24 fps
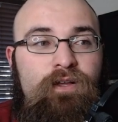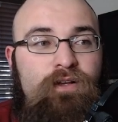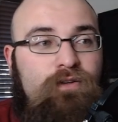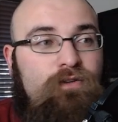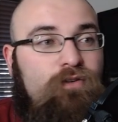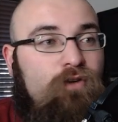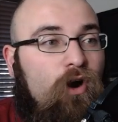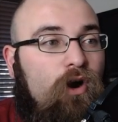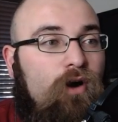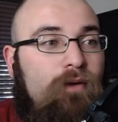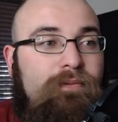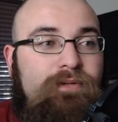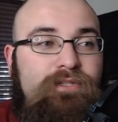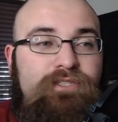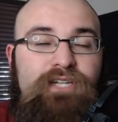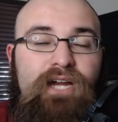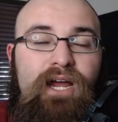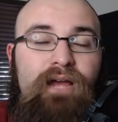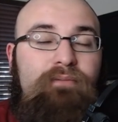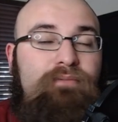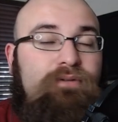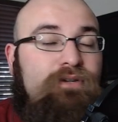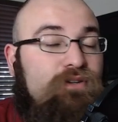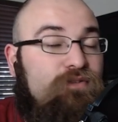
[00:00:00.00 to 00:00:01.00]
Garbage
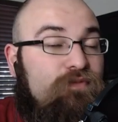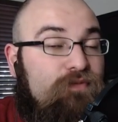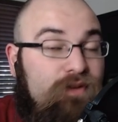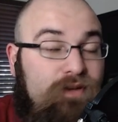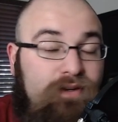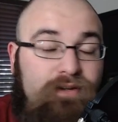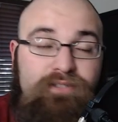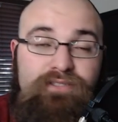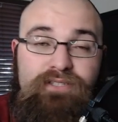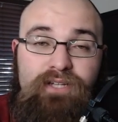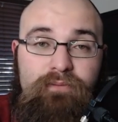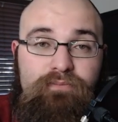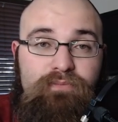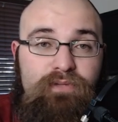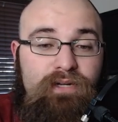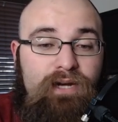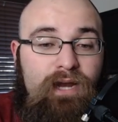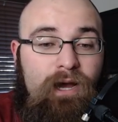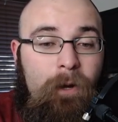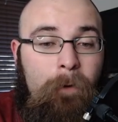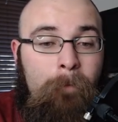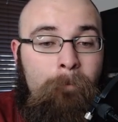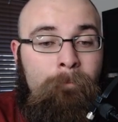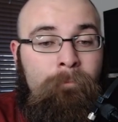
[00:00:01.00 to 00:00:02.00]
time could figure something
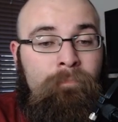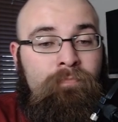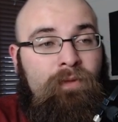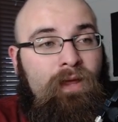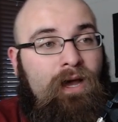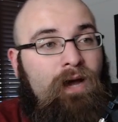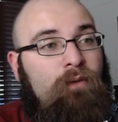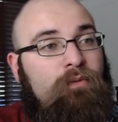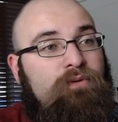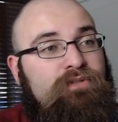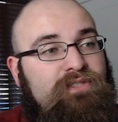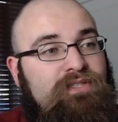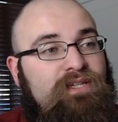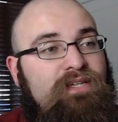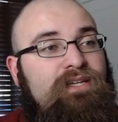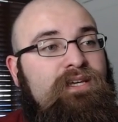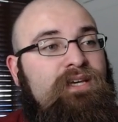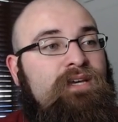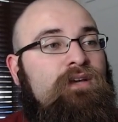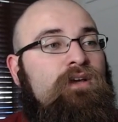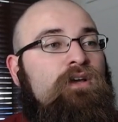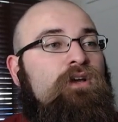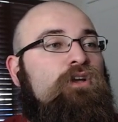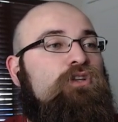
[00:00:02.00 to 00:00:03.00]
out. I was
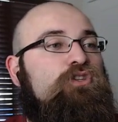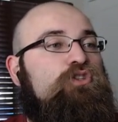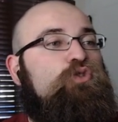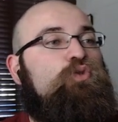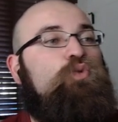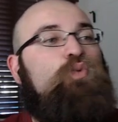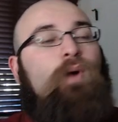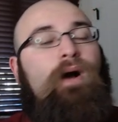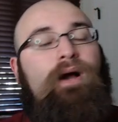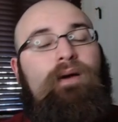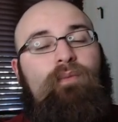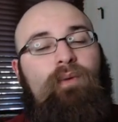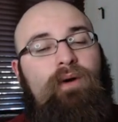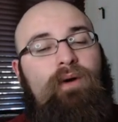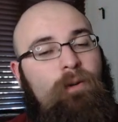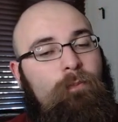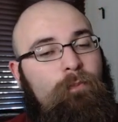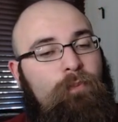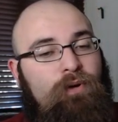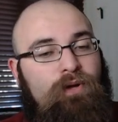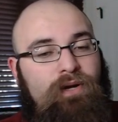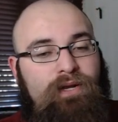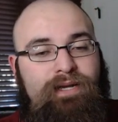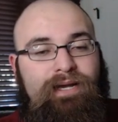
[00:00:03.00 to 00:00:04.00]
thinking, do I want
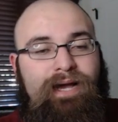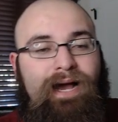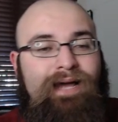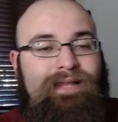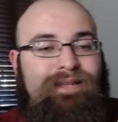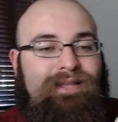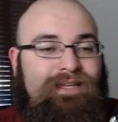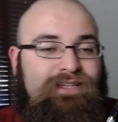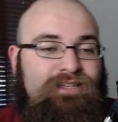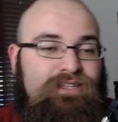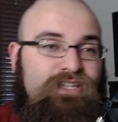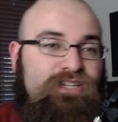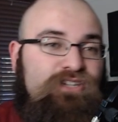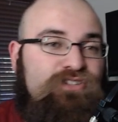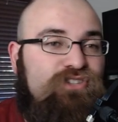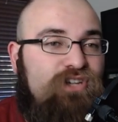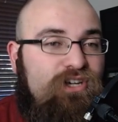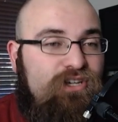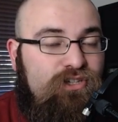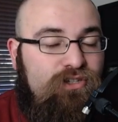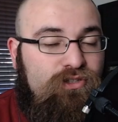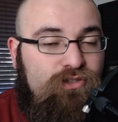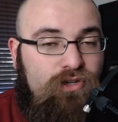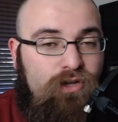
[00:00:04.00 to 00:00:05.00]
to put a guy like
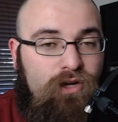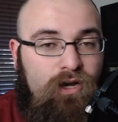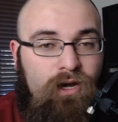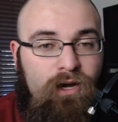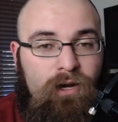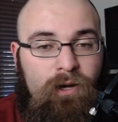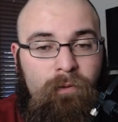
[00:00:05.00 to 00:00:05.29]
DK